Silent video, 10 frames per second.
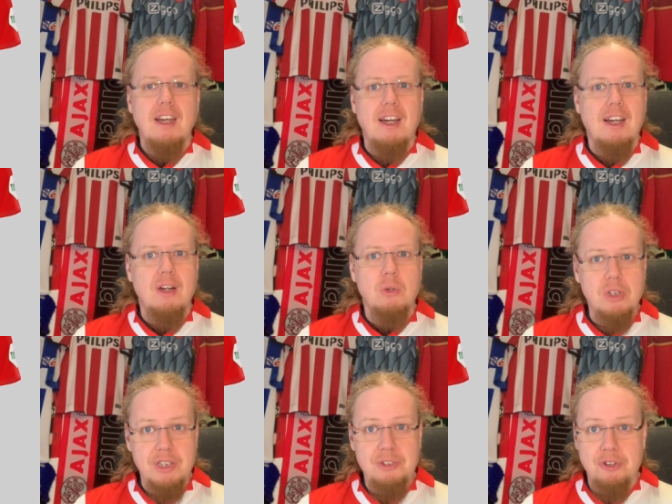Uh,
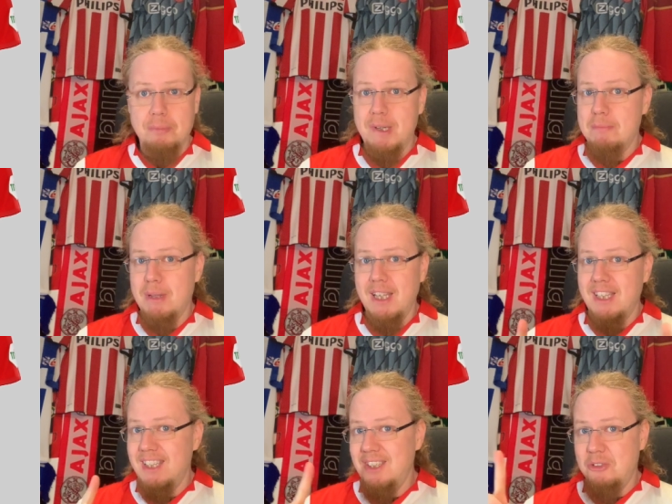all in European play
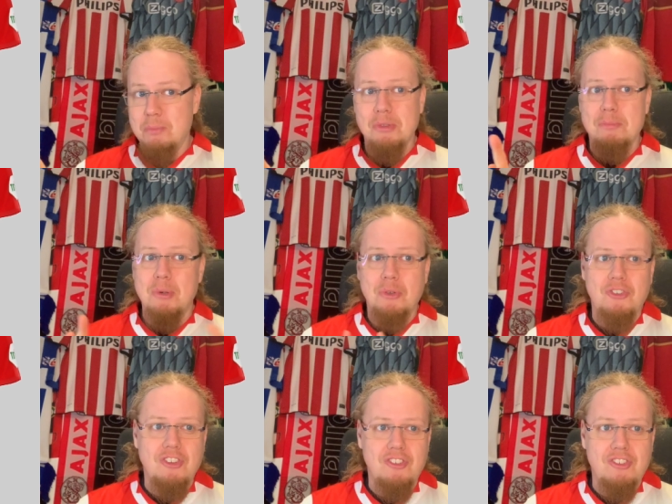they need to put
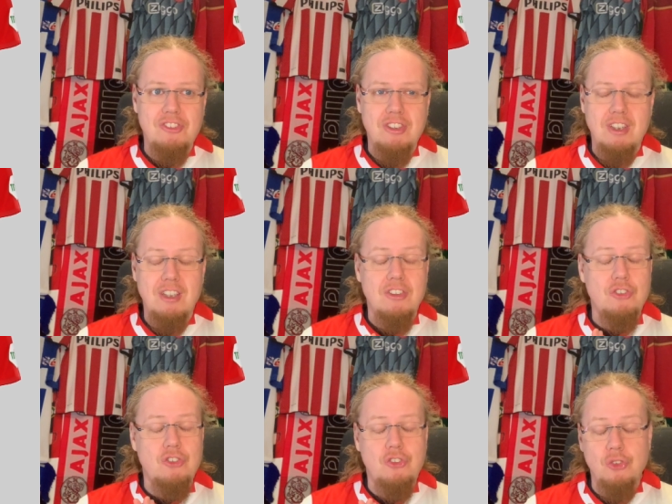boxes.
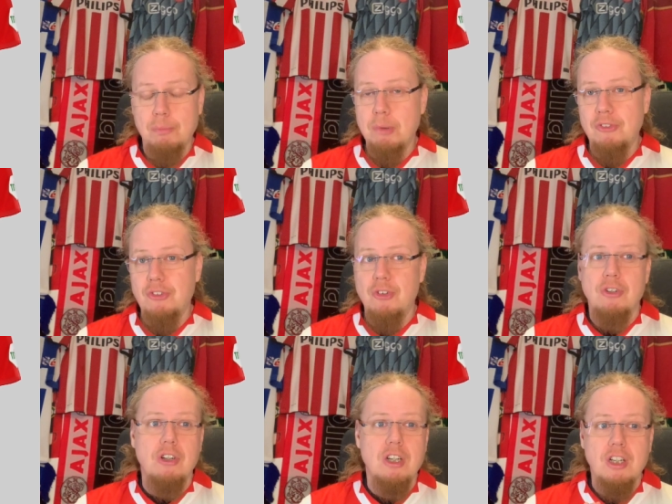Super
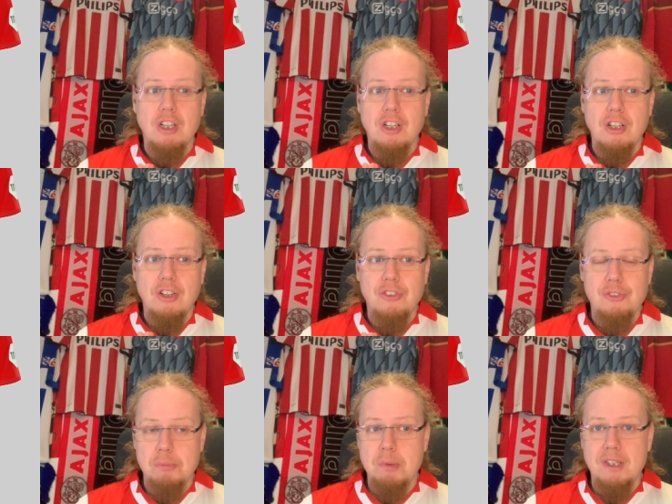strong,
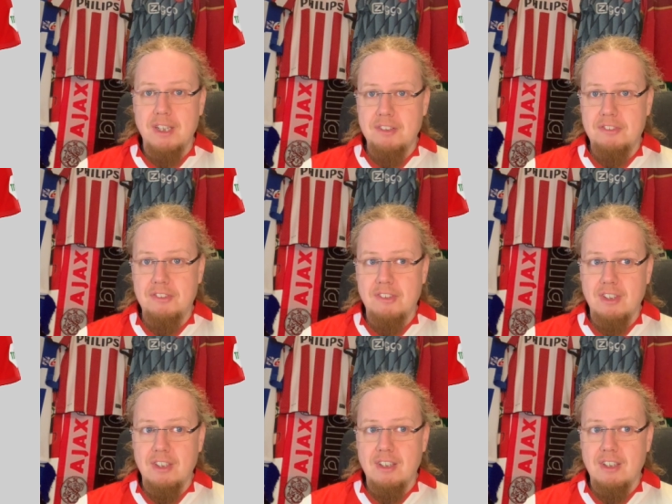super nice.